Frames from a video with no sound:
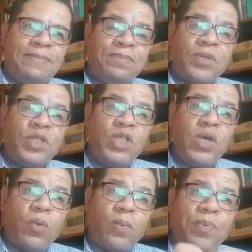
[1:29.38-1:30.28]

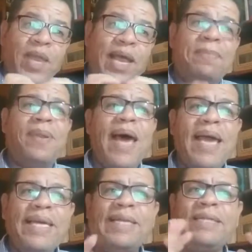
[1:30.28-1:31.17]
So
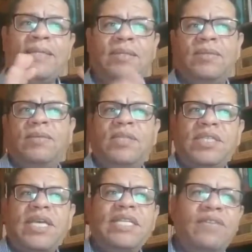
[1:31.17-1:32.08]
applying the
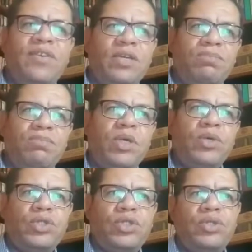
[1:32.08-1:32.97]
scientific
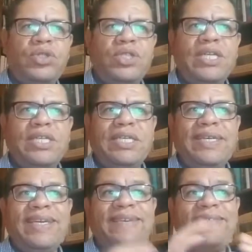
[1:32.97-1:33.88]
approach to studying
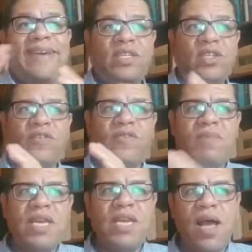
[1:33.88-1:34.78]
effects of
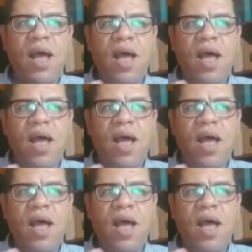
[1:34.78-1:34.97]
media